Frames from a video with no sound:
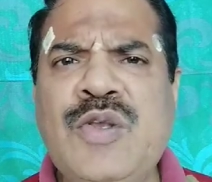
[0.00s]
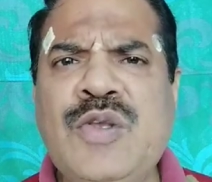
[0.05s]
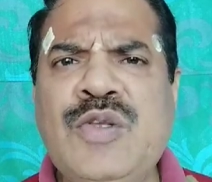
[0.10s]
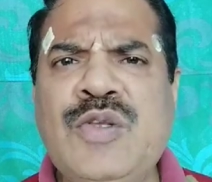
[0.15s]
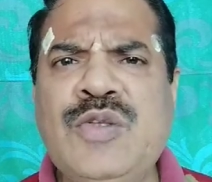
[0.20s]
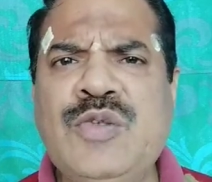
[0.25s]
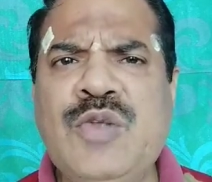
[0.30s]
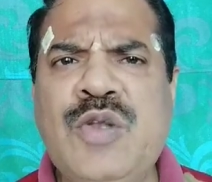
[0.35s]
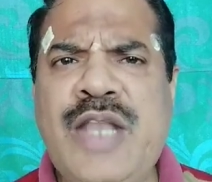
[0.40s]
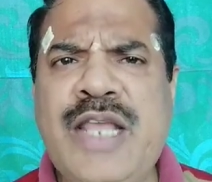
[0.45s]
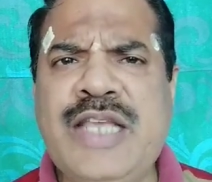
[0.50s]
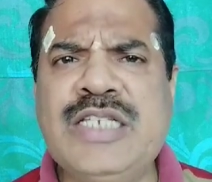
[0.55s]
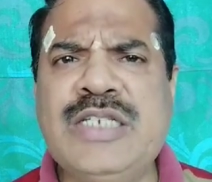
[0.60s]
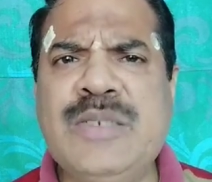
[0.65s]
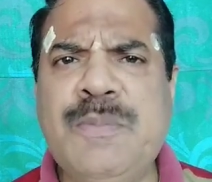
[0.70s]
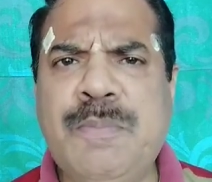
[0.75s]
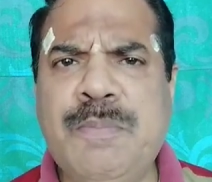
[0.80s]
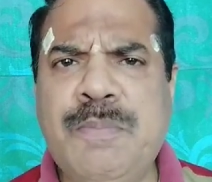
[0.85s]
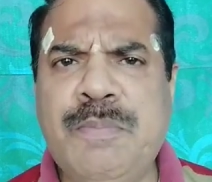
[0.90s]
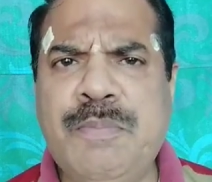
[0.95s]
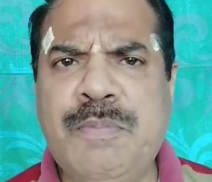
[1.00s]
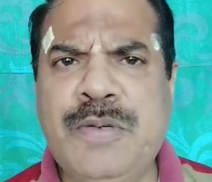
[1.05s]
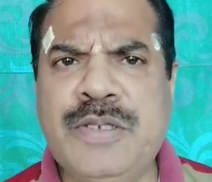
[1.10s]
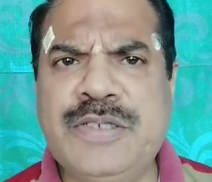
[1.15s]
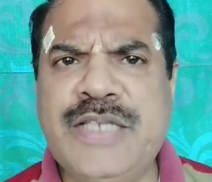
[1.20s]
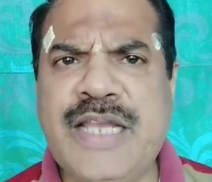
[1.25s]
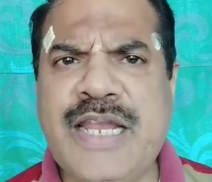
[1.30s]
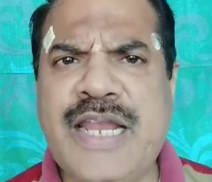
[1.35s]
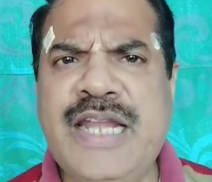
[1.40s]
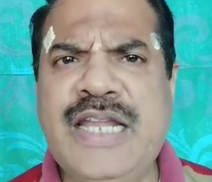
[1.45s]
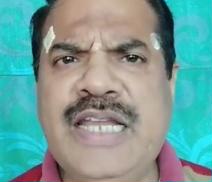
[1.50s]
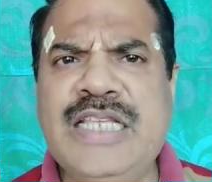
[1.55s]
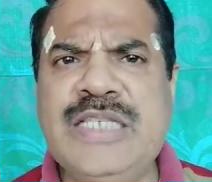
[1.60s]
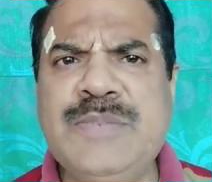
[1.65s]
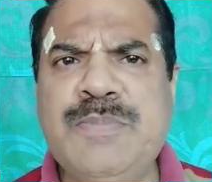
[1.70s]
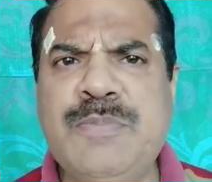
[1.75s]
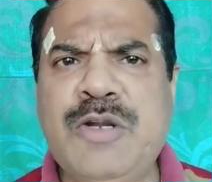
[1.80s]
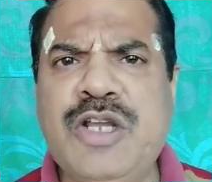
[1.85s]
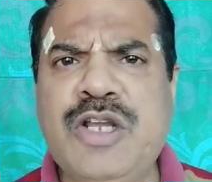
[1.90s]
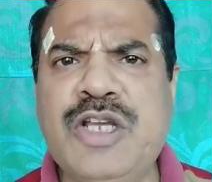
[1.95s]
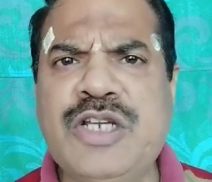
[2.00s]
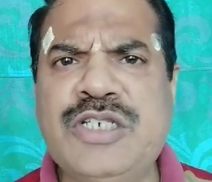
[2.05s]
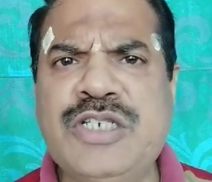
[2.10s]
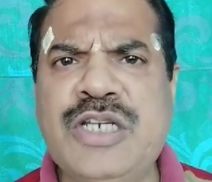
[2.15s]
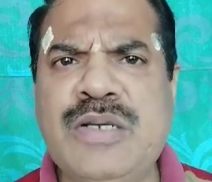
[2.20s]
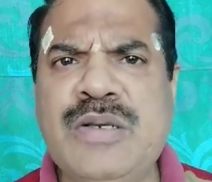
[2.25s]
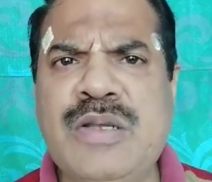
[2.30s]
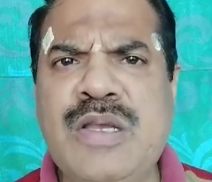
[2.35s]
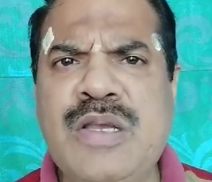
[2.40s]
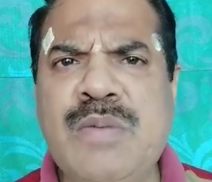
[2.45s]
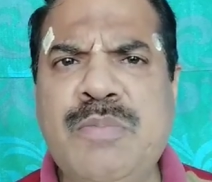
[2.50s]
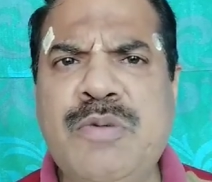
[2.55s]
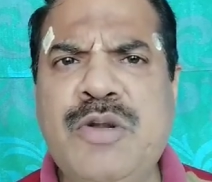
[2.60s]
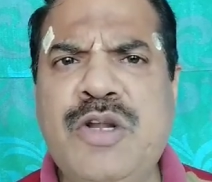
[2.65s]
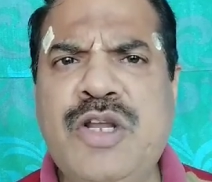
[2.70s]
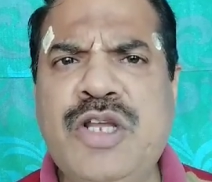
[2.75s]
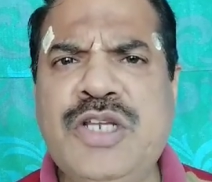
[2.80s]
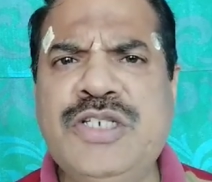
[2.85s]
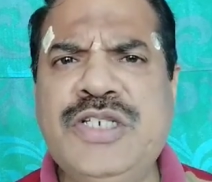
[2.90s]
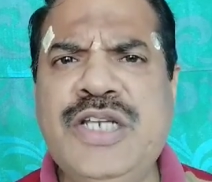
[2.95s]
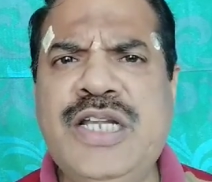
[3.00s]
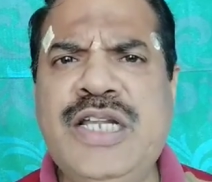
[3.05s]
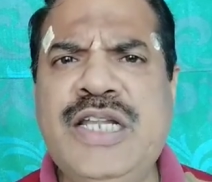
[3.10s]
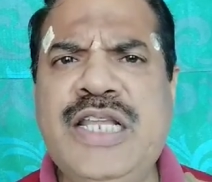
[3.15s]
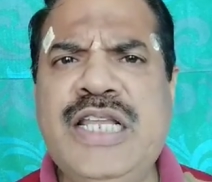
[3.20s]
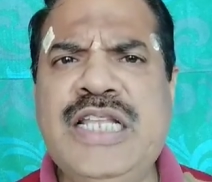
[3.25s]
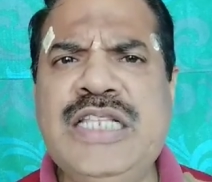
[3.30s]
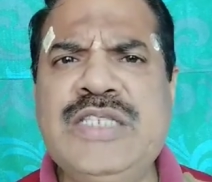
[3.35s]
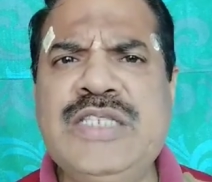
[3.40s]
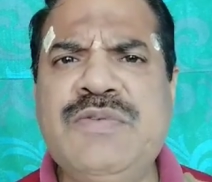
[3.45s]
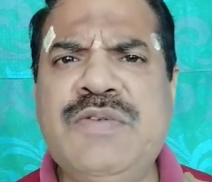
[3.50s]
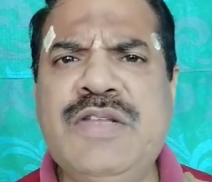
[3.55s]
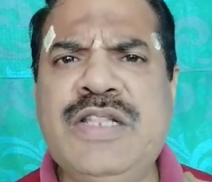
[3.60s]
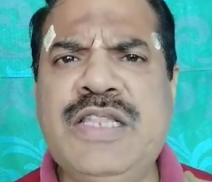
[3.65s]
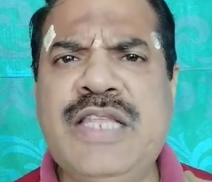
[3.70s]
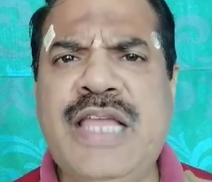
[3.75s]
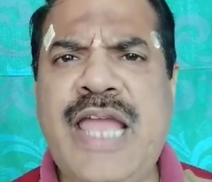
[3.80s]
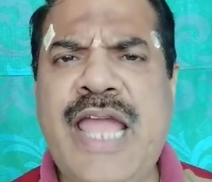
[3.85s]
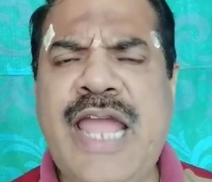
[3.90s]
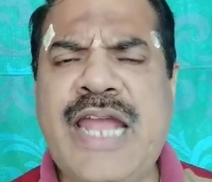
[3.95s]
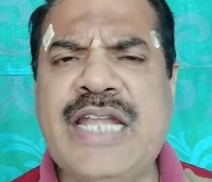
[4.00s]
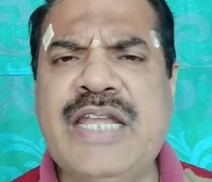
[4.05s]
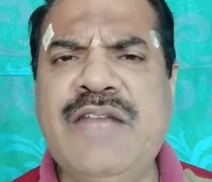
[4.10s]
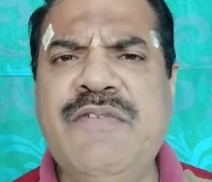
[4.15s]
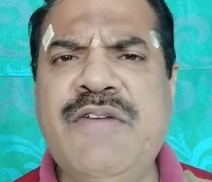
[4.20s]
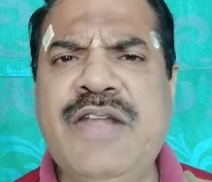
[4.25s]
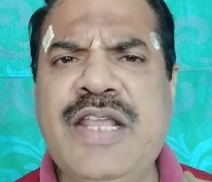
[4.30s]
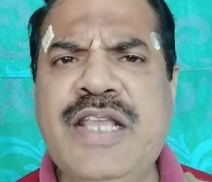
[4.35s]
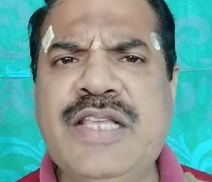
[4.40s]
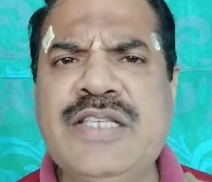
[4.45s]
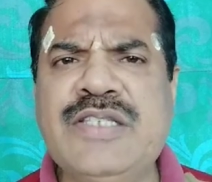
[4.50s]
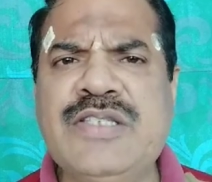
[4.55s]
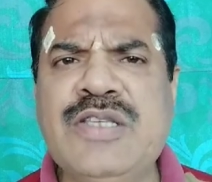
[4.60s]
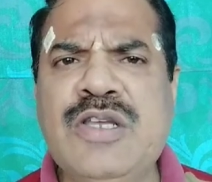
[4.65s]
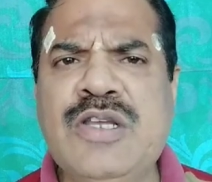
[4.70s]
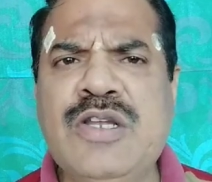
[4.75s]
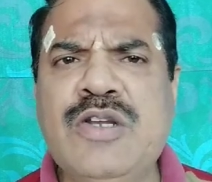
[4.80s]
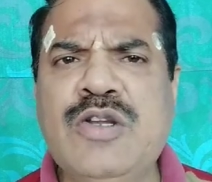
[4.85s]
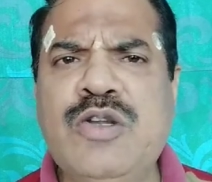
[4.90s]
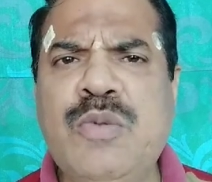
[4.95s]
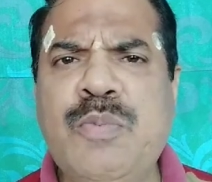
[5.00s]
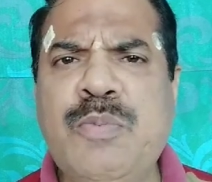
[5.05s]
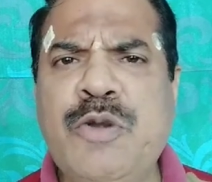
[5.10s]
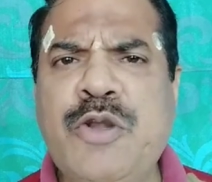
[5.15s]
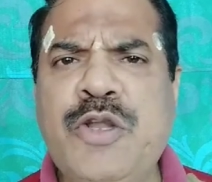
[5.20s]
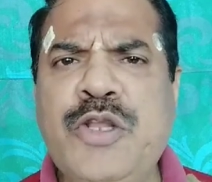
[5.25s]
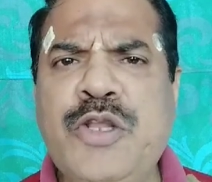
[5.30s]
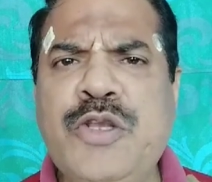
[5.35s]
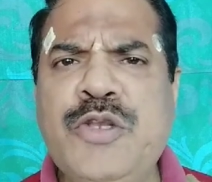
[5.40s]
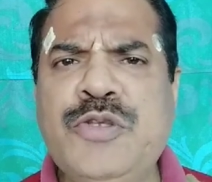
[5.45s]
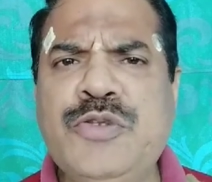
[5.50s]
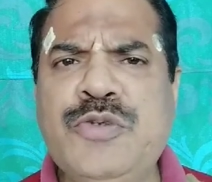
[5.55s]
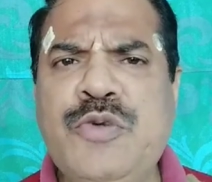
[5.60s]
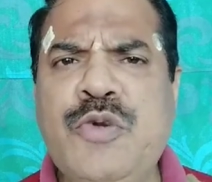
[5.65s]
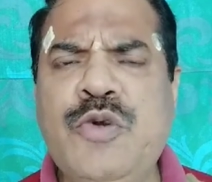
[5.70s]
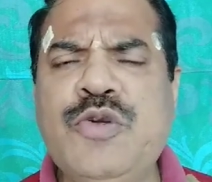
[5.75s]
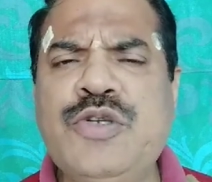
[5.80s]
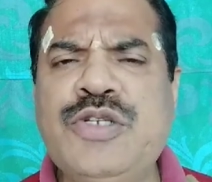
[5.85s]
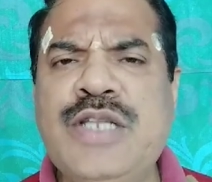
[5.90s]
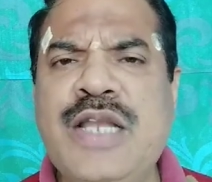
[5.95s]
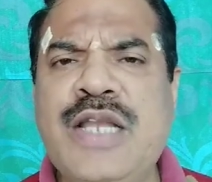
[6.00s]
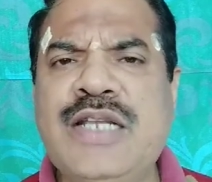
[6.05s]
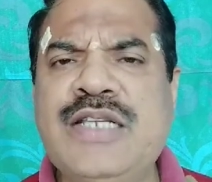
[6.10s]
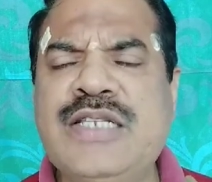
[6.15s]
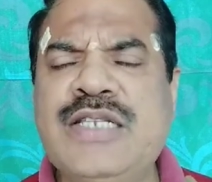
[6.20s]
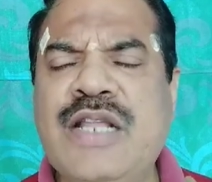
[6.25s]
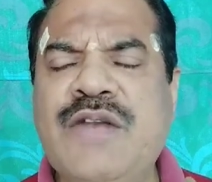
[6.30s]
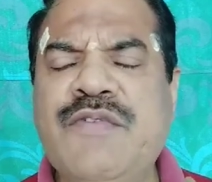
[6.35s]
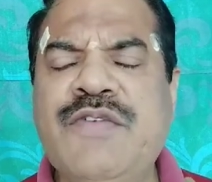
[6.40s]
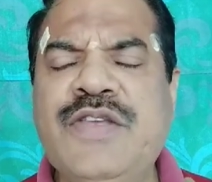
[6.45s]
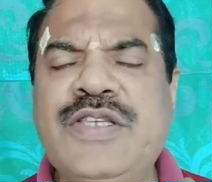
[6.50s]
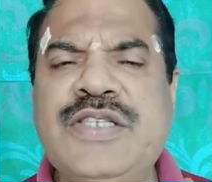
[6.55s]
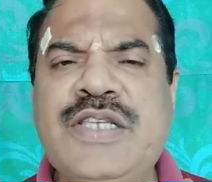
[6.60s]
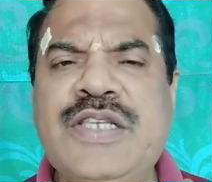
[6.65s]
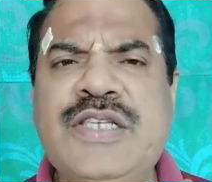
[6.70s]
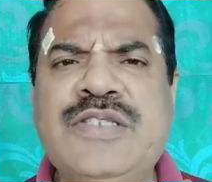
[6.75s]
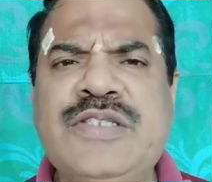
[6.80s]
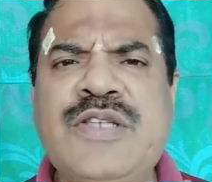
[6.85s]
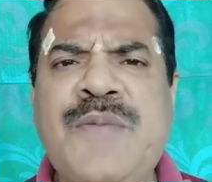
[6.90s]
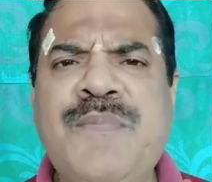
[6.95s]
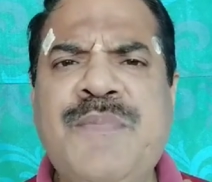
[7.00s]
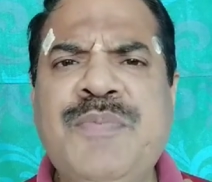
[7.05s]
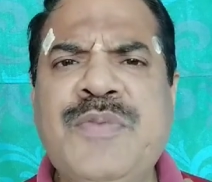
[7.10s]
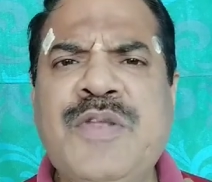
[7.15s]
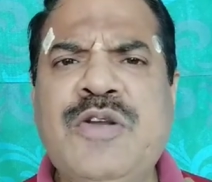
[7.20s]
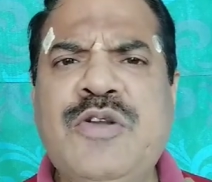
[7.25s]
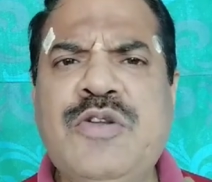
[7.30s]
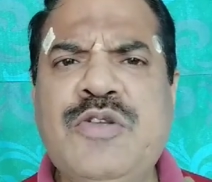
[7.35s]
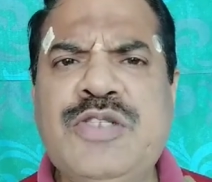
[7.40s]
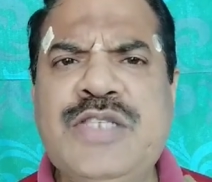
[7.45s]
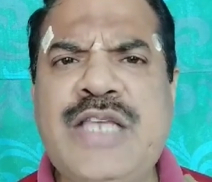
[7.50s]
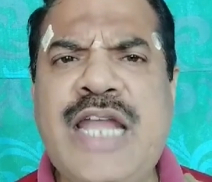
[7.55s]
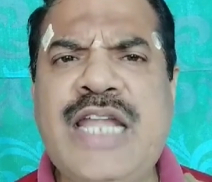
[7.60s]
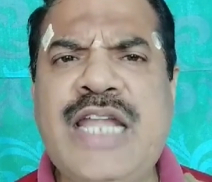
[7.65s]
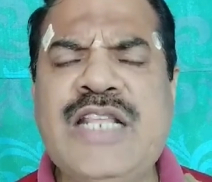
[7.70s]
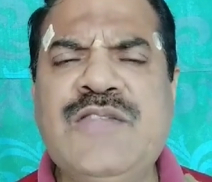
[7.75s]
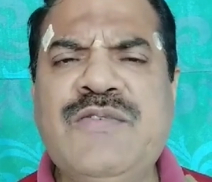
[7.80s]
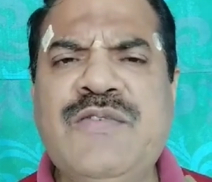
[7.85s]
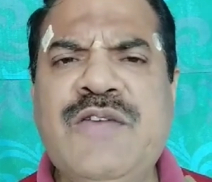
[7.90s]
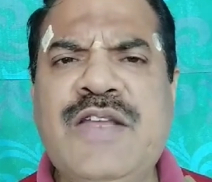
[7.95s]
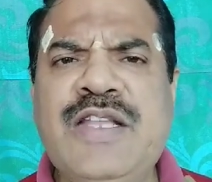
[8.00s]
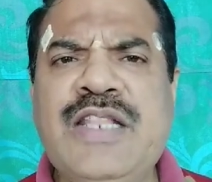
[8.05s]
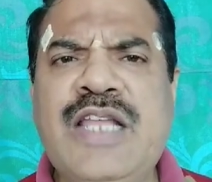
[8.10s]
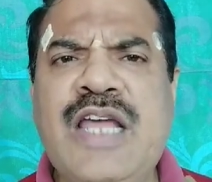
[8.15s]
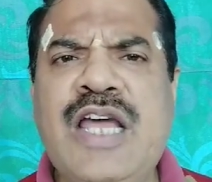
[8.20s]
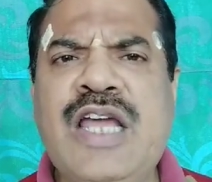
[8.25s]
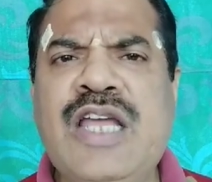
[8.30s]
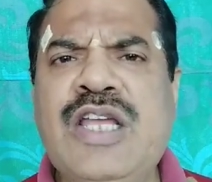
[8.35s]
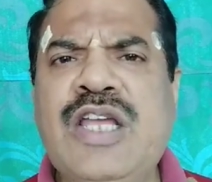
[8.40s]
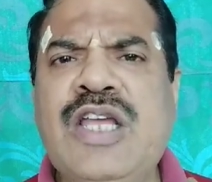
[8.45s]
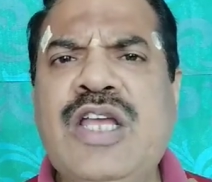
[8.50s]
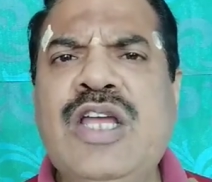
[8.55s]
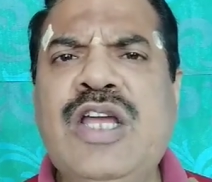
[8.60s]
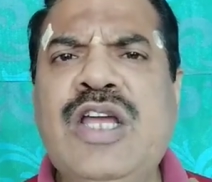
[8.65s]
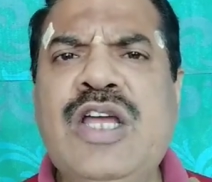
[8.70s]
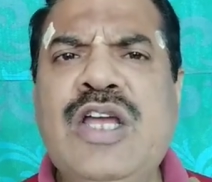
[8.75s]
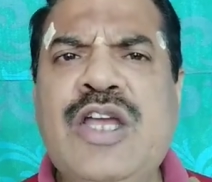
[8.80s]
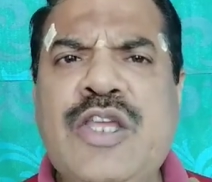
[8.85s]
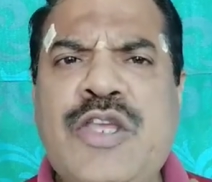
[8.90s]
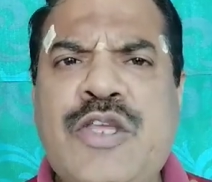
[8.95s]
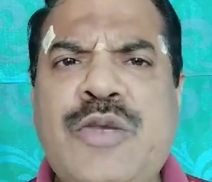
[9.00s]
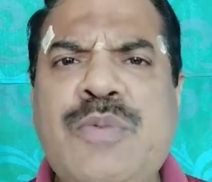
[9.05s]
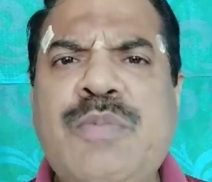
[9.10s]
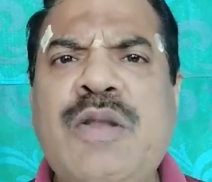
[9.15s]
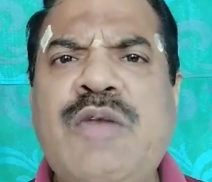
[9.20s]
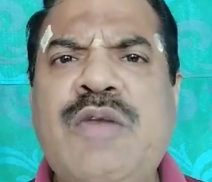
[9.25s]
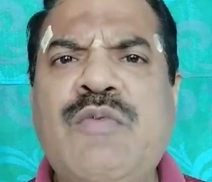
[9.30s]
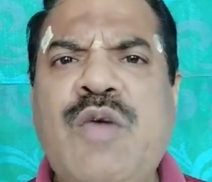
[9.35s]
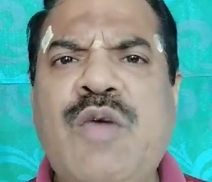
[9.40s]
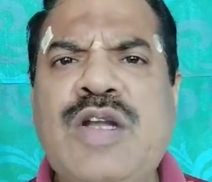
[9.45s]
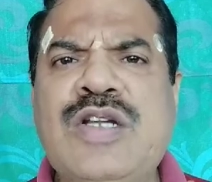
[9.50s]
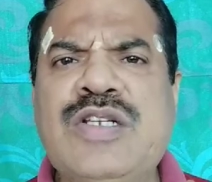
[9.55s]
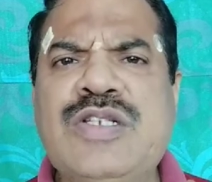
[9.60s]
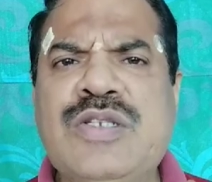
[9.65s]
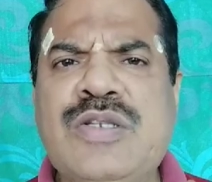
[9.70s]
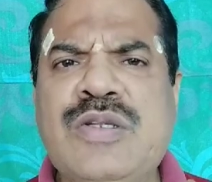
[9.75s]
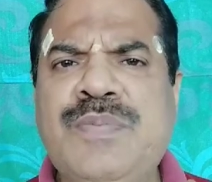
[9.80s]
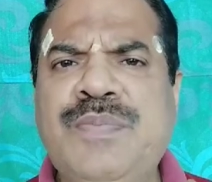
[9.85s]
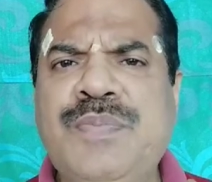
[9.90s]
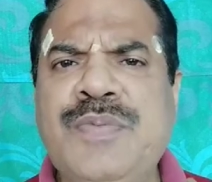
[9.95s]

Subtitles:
So next, second is production. Production deals with activities to produce goods and services to satisfy the human wants.